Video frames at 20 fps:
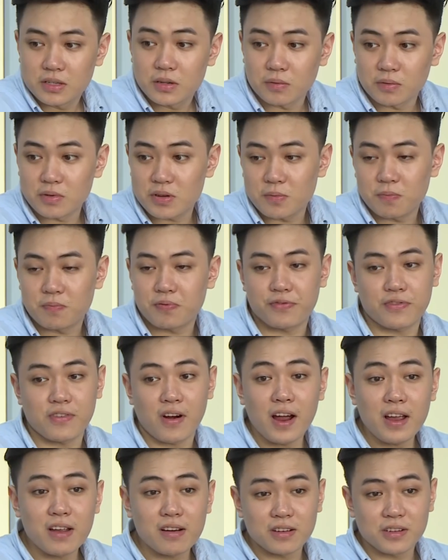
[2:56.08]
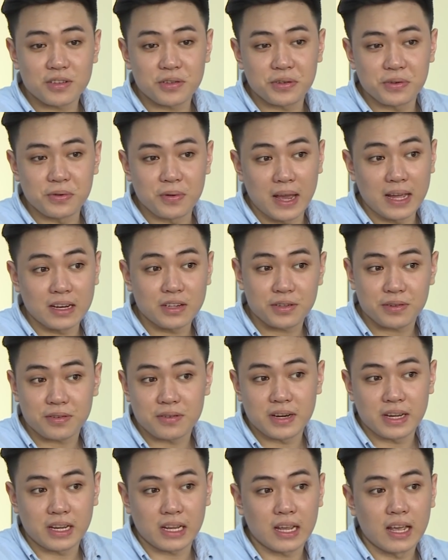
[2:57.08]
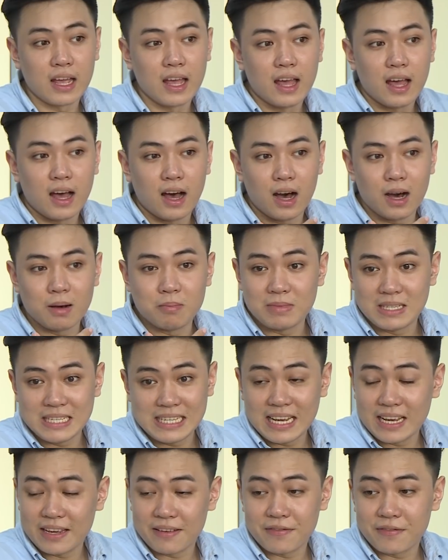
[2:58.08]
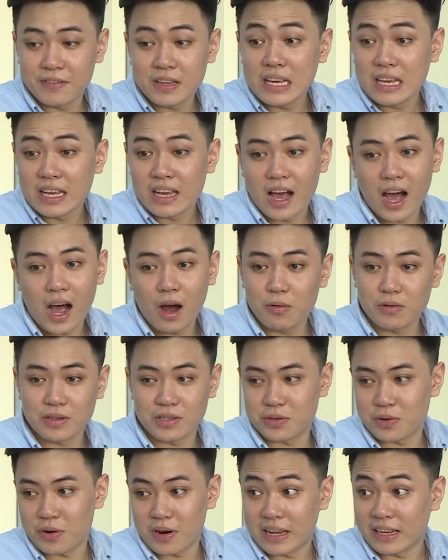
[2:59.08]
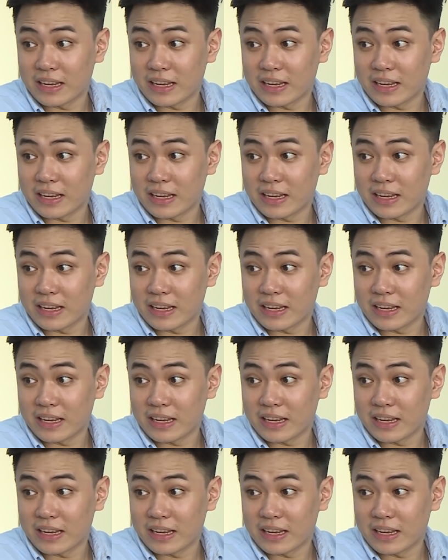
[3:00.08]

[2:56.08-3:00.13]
So prior to entering DAV, how was your